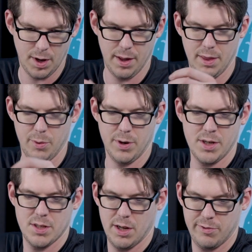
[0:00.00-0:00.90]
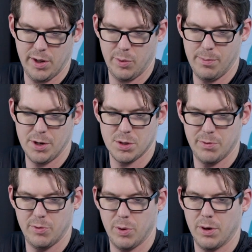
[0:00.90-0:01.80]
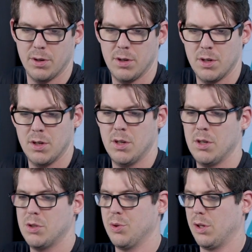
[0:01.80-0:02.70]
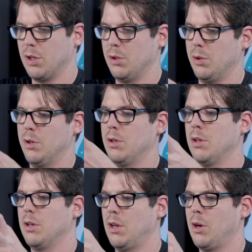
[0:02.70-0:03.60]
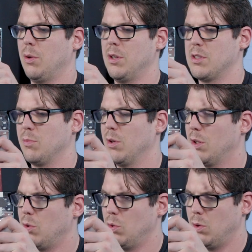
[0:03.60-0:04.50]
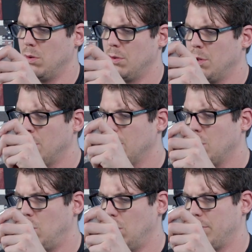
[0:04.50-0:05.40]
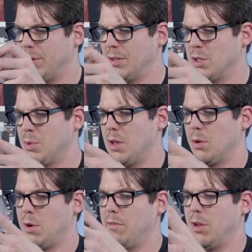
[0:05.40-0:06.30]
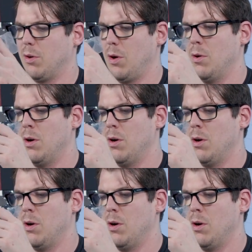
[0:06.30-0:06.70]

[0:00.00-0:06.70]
They were nice enough, like we mentioned before, to include not only some really cool coilover wrenches with the engraved logo,